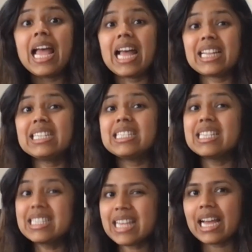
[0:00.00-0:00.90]
And that is
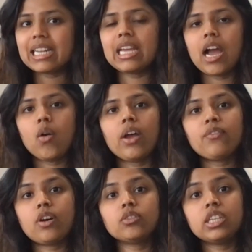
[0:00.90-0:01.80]
exactly how I
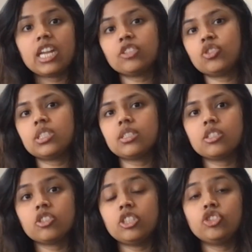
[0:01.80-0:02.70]
found the graduate
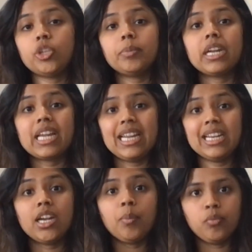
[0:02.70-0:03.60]
assistantship that I
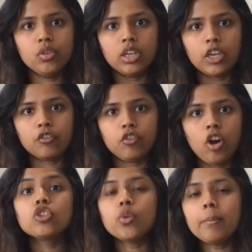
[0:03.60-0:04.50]
ended up working for.
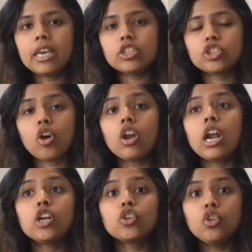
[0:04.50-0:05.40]
So make sure
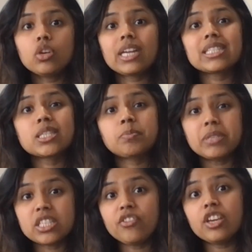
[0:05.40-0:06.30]
to look at
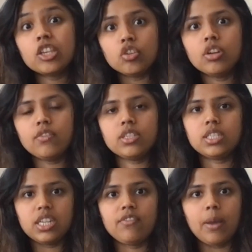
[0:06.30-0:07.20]
specific
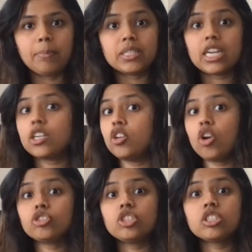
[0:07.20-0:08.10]
university website,
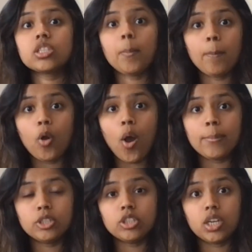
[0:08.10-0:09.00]
not just the
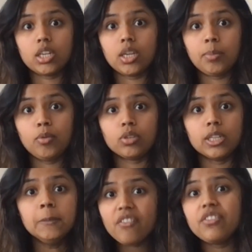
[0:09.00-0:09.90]
common career
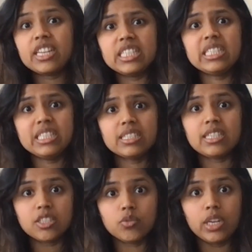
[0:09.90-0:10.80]
portal where these
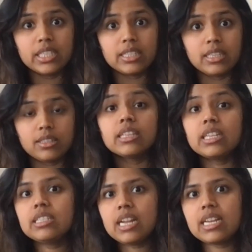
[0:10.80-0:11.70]
listings will exist. The
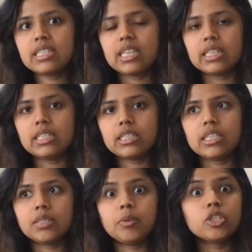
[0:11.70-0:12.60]
reason I say this
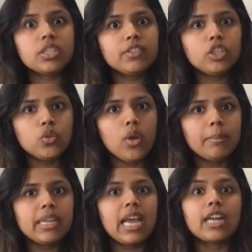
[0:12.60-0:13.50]
is because even
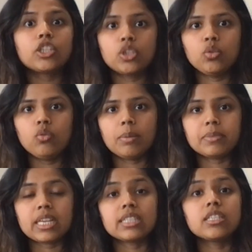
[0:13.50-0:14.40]
UMD had two
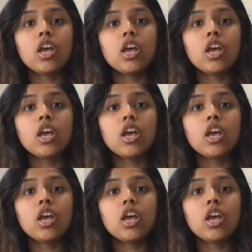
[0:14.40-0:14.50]
websites.